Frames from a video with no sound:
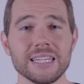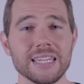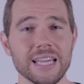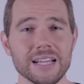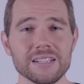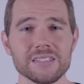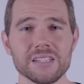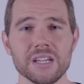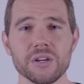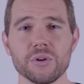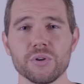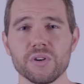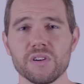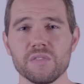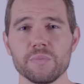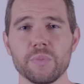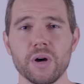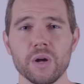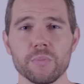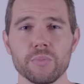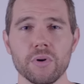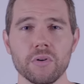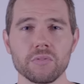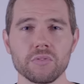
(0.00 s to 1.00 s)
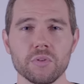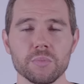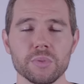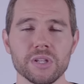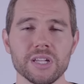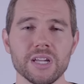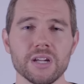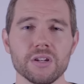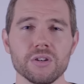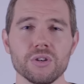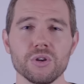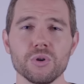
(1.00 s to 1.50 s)
Yes, I could have bought
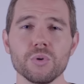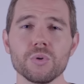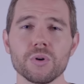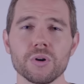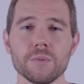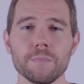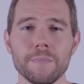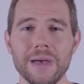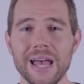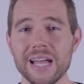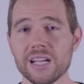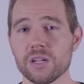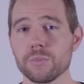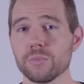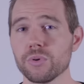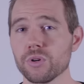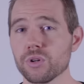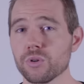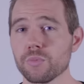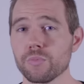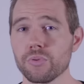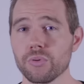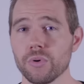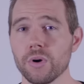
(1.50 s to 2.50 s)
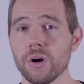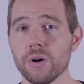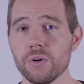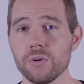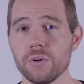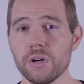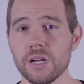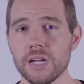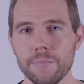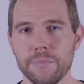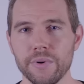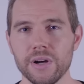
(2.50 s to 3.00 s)
probably a newer MacBook Pro,
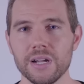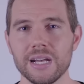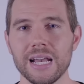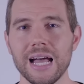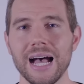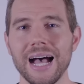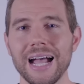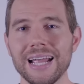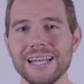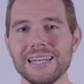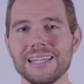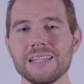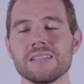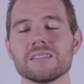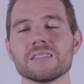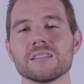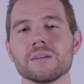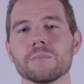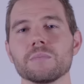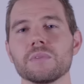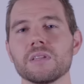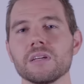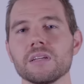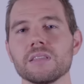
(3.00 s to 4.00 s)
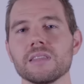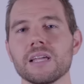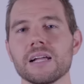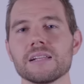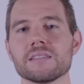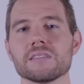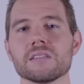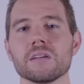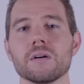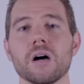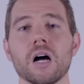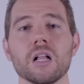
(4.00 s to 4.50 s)
but I need something
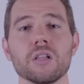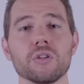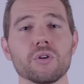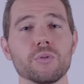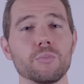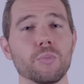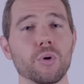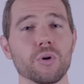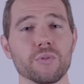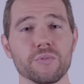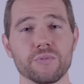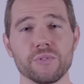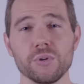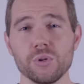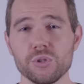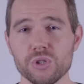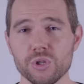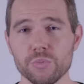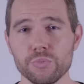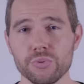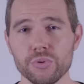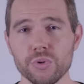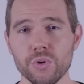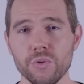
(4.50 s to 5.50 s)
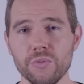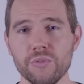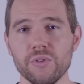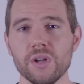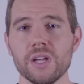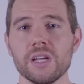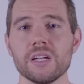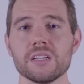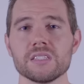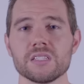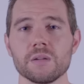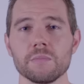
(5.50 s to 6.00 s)
that's a little more future-proof,
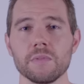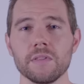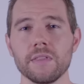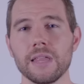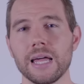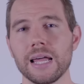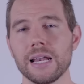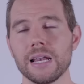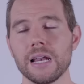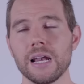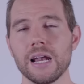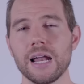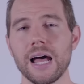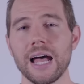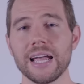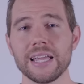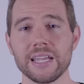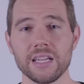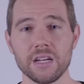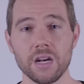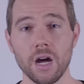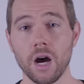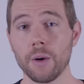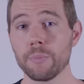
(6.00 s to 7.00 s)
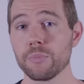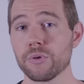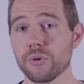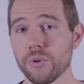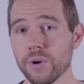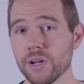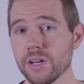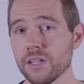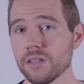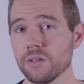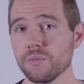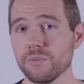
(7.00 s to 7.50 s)
something that I can
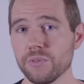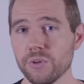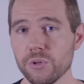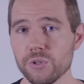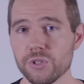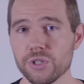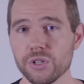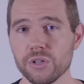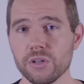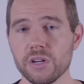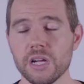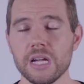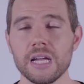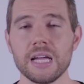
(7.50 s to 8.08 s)
upgrade in the future.